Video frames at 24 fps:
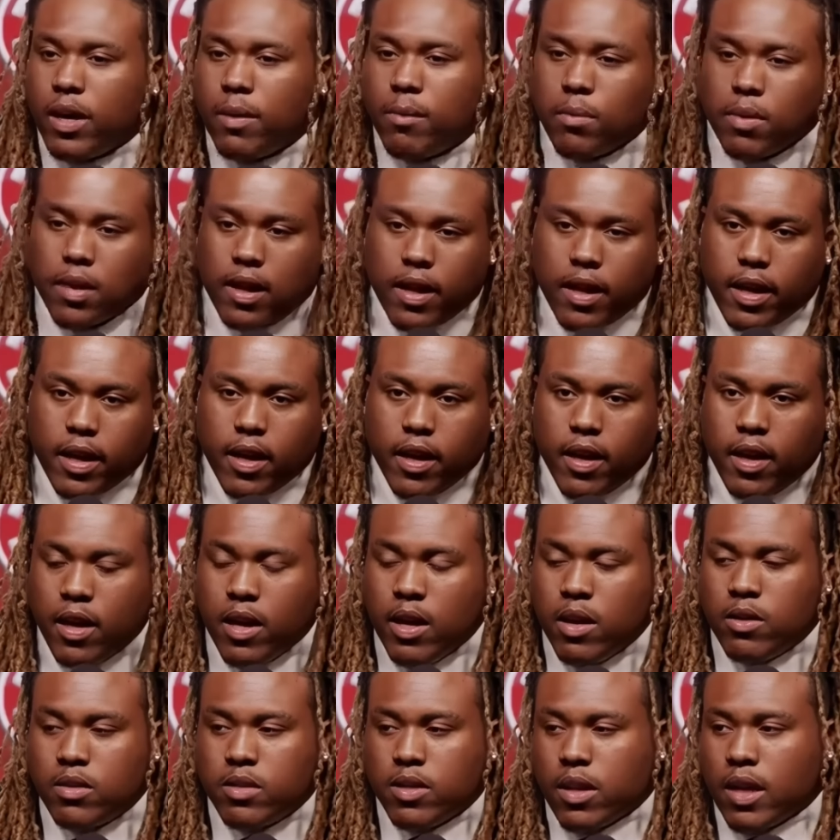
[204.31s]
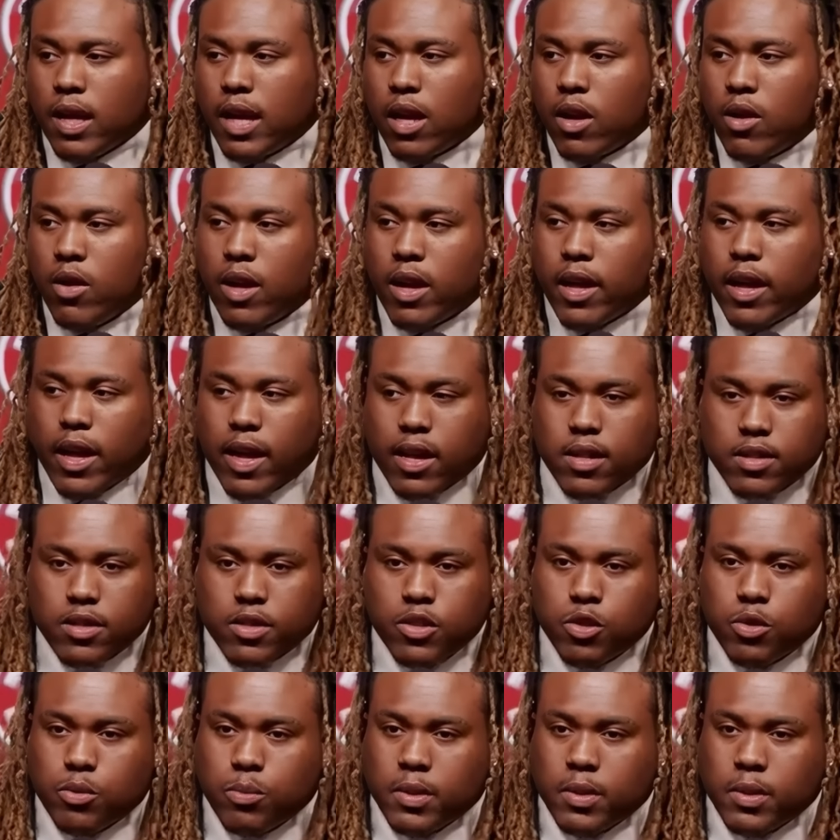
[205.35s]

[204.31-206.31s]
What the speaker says: In just a few words,